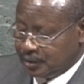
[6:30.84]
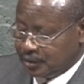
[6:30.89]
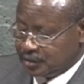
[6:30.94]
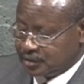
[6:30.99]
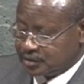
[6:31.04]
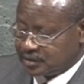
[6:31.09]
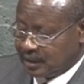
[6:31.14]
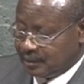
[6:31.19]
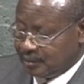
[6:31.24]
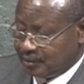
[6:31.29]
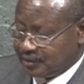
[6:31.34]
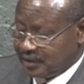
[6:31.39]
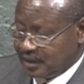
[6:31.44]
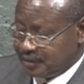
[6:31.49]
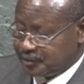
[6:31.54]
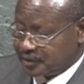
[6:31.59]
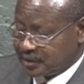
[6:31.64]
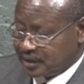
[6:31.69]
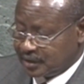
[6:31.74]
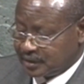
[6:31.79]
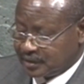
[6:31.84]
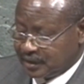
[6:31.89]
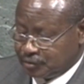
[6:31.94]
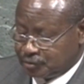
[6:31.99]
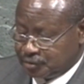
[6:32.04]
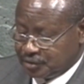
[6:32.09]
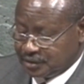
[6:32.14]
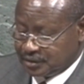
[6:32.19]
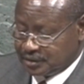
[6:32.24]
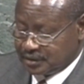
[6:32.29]
Some of the African
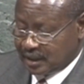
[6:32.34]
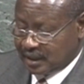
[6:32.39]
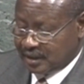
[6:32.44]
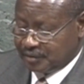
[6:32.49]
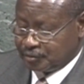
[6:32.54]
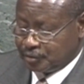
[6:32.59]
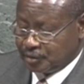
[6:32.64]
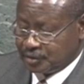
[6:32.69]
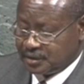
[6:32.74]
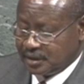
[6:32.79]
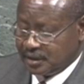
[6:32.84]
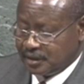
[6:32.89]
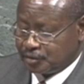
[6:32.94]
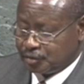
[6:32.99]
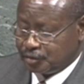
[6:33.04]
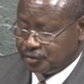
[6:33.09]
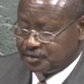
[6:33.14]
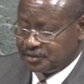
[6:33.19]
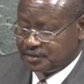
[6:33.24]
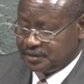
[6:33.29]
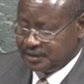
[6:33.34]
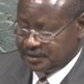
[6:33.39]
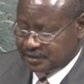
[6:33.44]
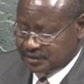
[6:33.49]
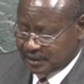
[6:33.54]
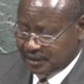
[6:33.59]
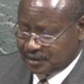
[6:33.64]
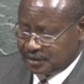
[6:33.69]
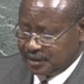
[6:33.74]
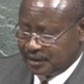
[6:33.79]
countries have got a
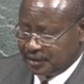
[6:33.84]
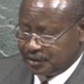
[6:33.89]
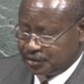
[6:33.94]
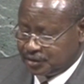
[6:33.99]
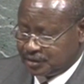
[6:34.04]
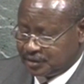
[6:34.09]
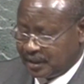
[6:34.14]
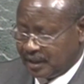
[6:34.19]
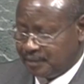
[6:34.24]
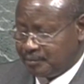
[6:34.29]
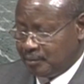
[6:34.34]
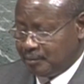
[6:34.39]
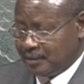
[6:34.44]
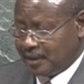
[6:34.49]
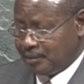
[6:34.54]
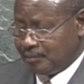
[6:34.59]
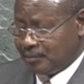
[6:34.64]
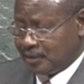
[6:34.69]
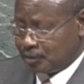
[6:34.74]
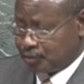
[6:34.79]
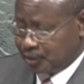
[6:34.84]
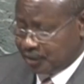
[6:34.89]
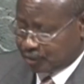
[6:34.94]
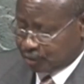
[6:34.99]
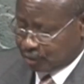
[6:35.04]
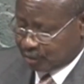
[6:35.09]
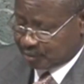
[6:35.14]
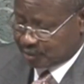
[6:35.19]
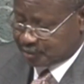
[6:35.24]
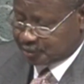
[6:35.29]
consistently stable
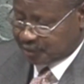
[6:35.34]
macroeconomic